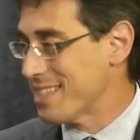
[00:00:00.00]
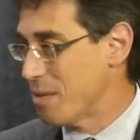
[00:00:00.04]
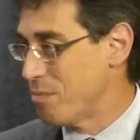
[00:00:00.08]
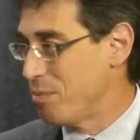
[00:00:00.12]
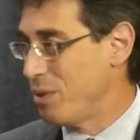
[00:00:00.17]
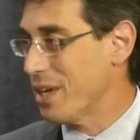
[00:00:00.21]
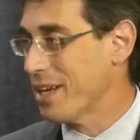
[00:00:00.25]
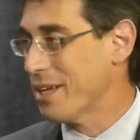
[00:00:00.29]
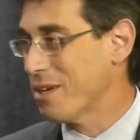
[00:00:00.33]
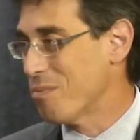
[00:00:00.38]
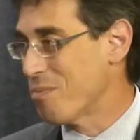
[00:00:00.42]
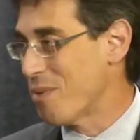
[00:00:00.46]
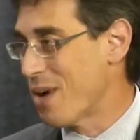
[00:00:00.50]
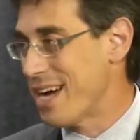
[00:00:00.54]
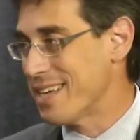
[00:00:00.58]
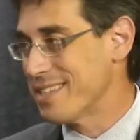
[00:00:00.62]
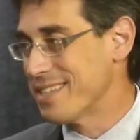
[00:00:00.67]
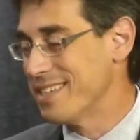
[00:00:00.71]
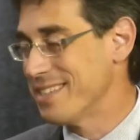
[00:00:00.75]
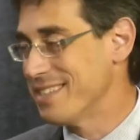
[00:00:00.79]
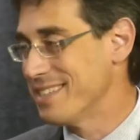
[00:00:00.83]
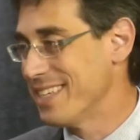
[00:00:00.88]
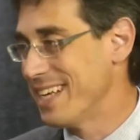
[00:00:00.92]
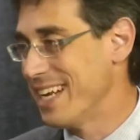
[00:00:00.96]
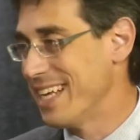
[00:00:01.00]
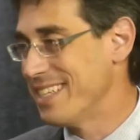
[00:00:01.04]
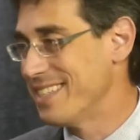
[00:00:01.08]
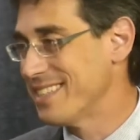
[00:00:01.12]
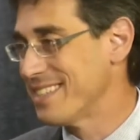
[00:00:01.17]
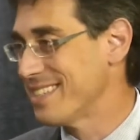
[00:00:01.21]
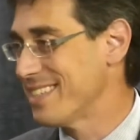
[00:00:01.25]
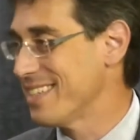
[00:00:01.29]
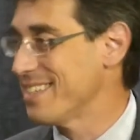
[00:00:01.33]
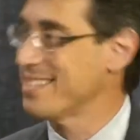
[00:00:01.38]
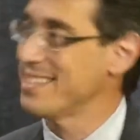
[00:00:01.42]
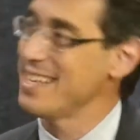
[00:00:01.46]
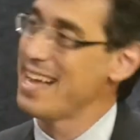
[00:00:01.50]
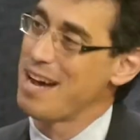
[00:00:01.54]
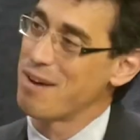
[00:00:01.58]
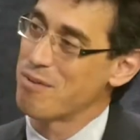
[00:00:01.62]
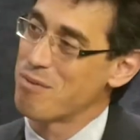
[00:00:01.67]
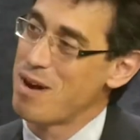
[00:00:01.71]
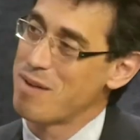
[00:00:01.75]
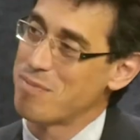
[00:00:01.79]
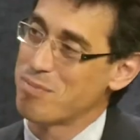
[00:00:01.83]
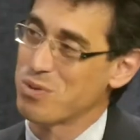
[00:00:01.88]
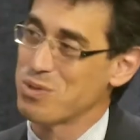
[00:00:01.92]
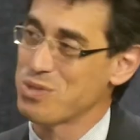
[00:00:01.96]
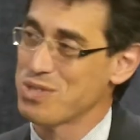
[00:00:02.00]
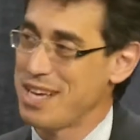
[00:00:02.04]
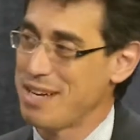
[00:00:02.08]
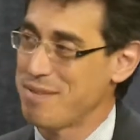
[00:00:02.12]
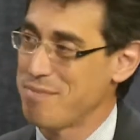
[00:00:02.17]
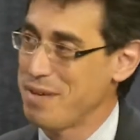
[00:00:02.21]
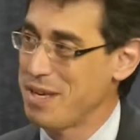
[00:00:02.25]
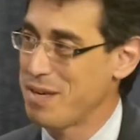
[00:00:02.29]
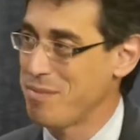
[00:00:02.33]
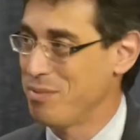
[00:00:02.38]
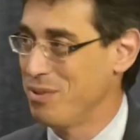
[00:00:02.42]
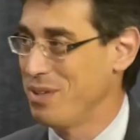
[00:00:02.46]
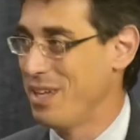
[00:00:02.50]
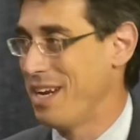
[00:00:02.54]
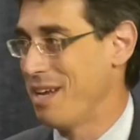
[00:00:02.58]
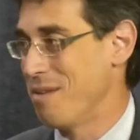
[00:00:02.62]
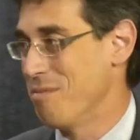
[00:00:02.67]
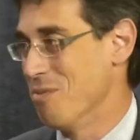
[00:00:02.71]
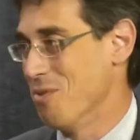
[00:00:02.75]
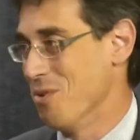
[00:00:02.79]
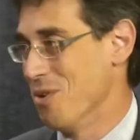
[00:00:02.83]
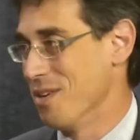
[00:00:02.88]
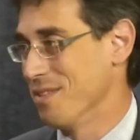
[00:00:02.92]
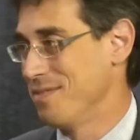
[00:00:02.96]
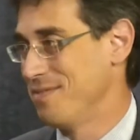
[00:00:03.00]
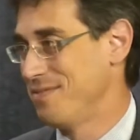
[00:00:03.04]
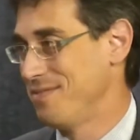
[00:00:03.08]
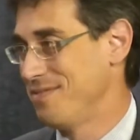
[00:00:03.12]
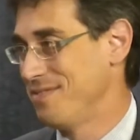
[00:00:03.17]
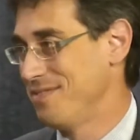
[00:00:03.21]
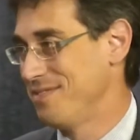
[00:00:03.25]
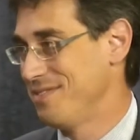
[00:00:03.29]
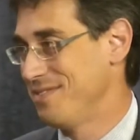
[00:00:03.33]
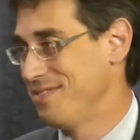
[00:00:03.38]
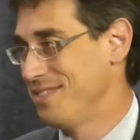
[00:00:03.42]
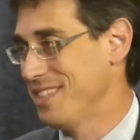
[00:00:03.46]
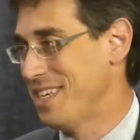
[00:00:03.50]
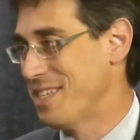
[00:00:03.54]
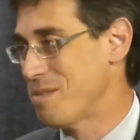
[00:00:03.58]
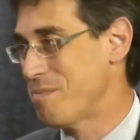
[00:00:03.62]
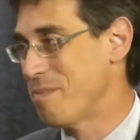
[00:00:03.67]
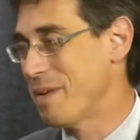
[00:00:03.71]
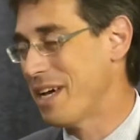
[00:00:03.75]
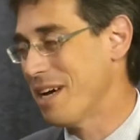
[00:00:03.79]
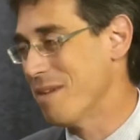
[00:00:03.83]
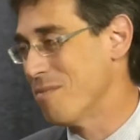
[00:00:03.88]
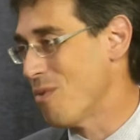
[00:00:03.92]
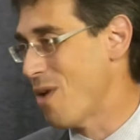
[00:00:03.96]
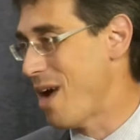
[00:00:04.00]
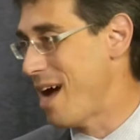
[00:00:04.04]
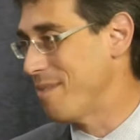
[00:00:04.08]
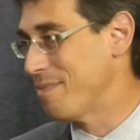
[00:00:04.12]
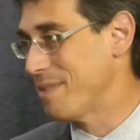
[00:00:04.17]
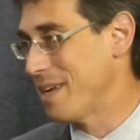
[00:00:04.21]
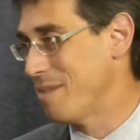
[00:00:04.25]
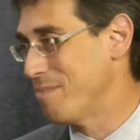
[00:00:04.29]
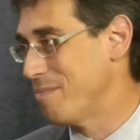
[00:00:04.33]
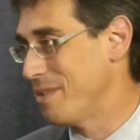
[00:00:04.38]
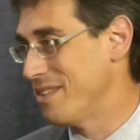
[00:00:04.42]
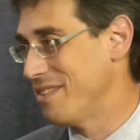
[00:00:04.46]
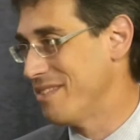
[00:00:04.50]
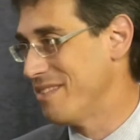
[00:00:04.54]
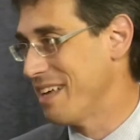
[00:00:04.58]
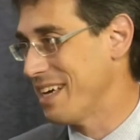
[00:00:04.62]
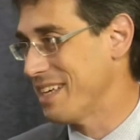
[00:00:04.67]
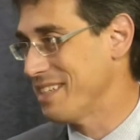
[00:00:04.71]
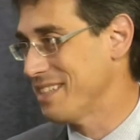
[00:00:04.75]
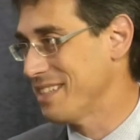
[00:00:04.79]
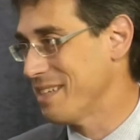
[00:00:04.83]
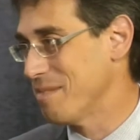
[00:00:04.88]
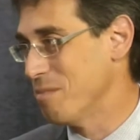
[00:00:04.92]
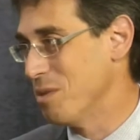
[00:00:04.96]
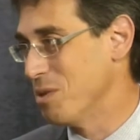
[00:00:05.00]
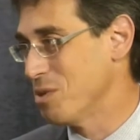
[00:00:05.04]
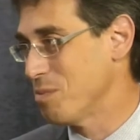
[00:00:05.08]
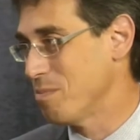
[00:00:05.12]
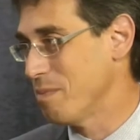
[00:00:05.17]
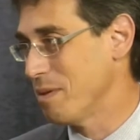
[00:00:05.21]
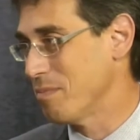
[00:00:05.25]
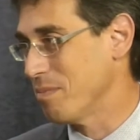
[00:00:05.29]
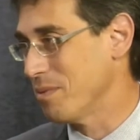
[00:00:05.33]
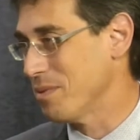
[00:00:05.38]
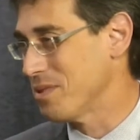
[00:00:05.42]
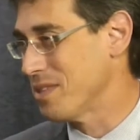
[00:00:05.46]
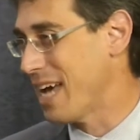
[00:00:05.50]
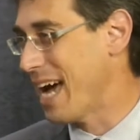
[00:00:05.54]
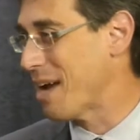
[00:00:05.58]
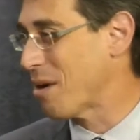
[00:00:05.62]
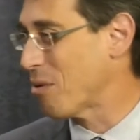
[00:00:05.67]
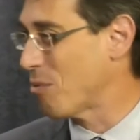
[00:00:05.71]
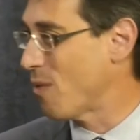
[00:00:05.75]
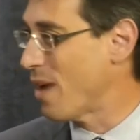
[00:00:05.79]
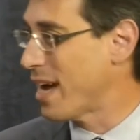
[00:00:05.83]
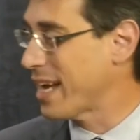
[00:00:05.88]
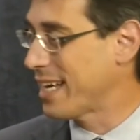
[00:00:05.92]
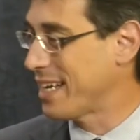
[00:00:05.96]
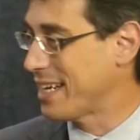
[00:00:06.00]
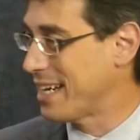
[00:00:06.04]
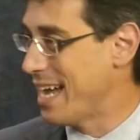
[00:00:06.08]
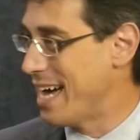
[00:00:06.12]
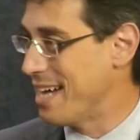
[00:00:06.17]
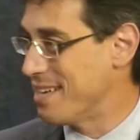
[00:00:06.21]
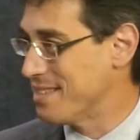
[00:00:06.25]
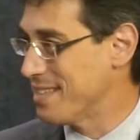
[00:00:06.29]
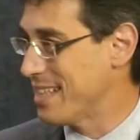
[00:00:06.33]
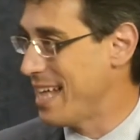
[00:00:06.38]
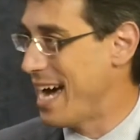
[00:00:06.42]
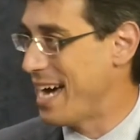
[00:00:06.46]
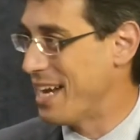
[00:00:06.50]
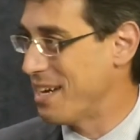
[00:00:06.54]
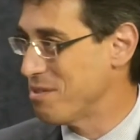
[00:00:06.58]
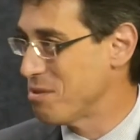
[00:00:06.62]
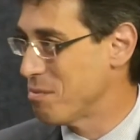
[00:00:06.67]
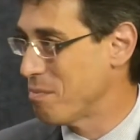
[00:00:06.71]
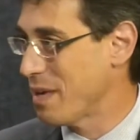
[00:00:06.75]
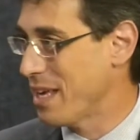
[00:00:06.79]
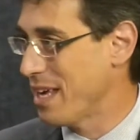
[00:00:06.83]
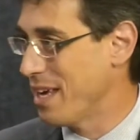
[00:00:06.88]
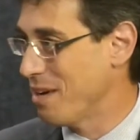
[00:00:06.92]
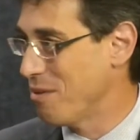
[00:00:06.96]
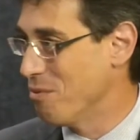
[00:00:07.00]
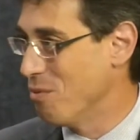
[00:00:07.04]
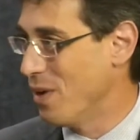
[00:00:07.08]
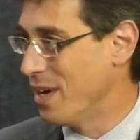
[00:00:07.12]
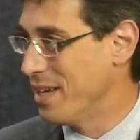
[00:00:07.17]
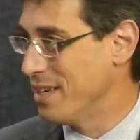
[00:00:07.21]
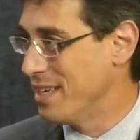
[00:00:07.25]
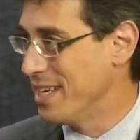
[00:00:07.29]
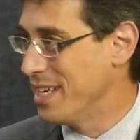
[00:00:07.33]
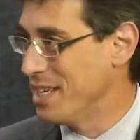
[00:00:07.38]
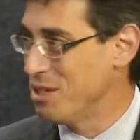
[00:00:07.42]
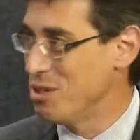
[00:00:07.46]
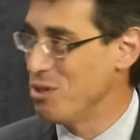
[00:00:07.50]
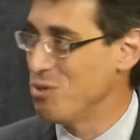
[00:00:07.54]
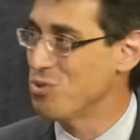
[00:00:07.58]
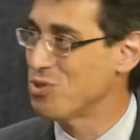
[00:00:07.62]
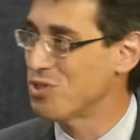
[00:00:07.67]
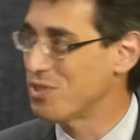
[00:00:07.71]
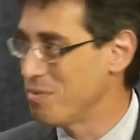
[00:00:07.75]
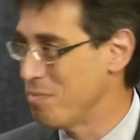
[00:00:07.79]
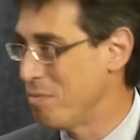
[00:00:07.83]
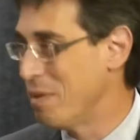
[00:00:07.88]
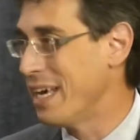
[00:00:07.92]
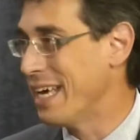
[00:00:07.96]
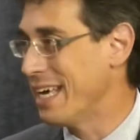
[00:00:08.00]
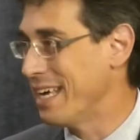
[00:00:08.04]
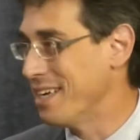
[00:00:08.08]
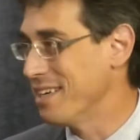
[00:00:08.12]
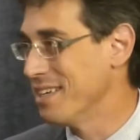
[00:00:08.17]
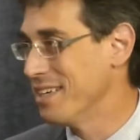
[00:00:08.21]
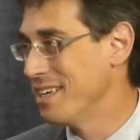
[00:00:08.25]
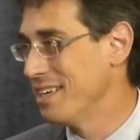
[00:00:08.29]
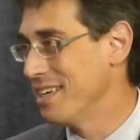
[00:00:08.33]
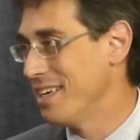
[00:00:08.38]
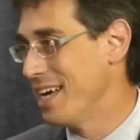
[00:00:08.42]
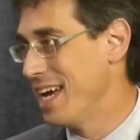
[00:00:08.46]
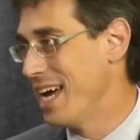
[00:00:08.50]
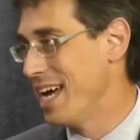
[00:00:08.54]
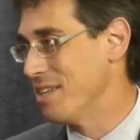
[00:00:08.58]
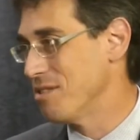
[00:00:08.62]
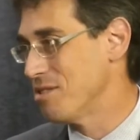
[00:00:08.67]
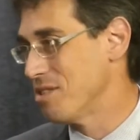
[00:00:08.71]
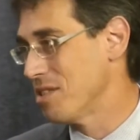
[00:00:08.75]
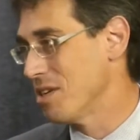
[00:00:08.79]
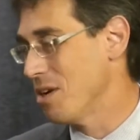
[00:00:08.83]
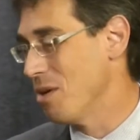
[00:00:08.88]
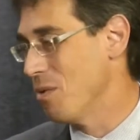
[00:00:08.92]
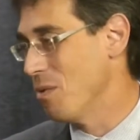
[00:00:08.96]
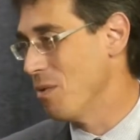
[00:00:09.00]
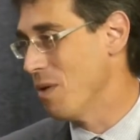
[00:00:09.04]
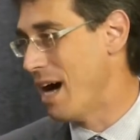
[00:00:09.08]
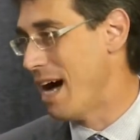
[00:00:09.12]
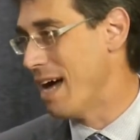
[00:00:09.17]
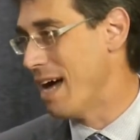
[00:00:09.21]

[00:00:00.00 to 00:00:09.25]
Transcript: political process today just does not represent people anymore. It's become wrapped up in things that most people say, I don't recognize that as being what it used to be. And so I